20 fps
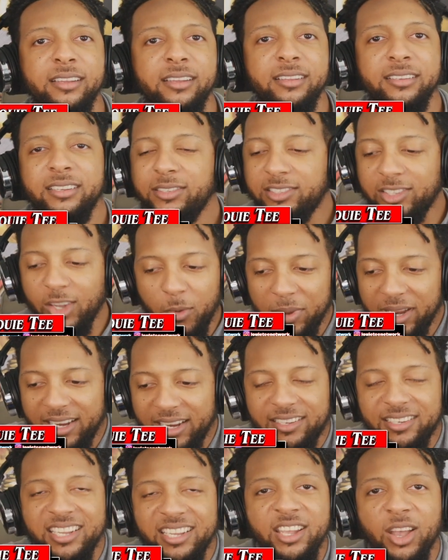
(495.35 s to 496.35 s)
There's so many
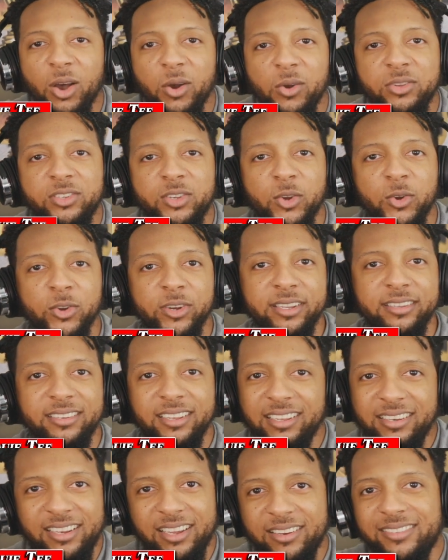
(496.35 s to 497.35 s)
T.O. stories.
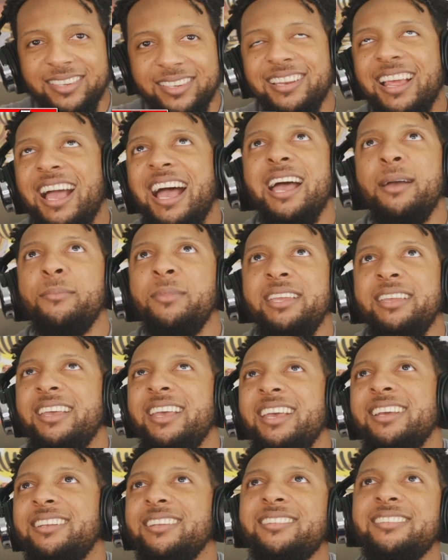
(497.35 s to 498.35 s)
There's the time he
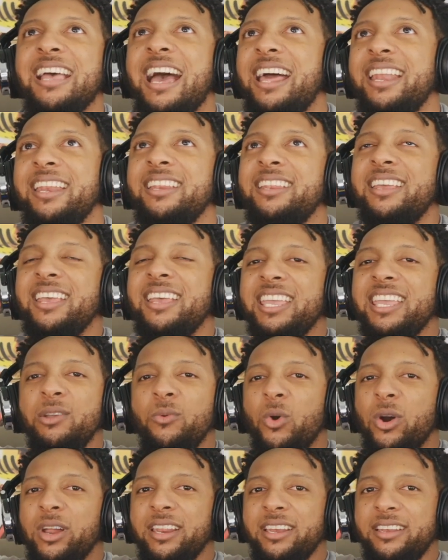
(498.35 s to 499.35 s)
decided he
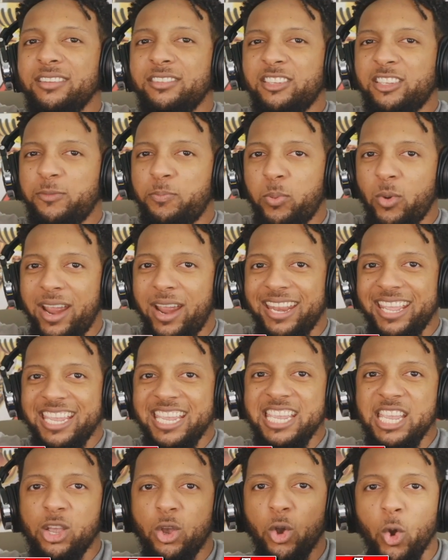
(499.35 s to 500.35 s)
wanted to spread
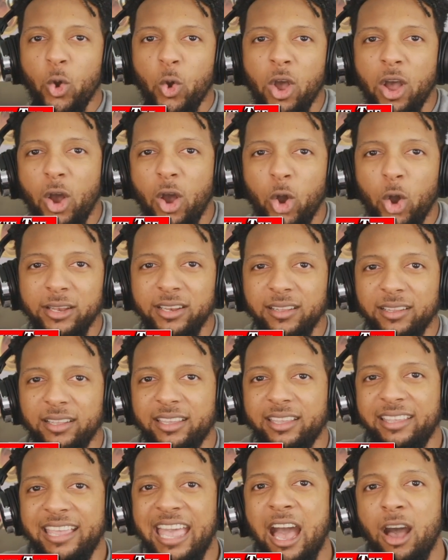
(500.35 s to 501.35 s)
eagle on the
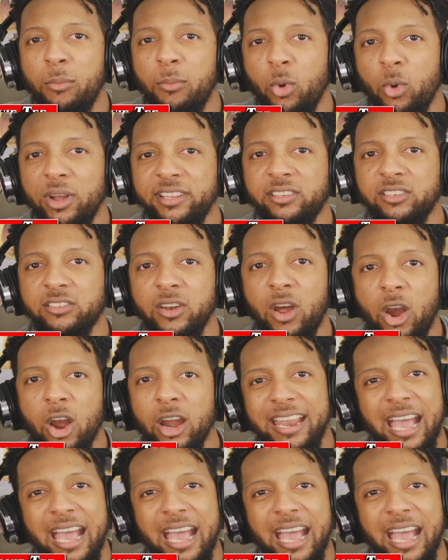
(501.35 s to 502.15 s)
Cowboy star,